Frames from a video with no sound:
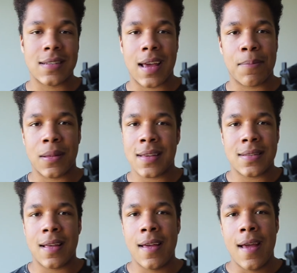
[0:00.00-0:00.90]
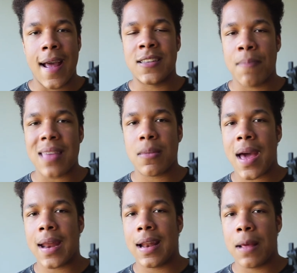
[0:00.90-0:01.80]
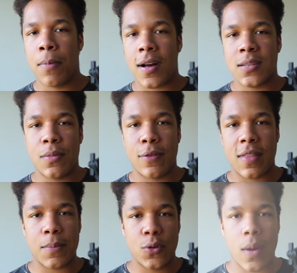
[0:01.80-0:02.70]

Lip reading: to say, but it's mathematically impossible for them to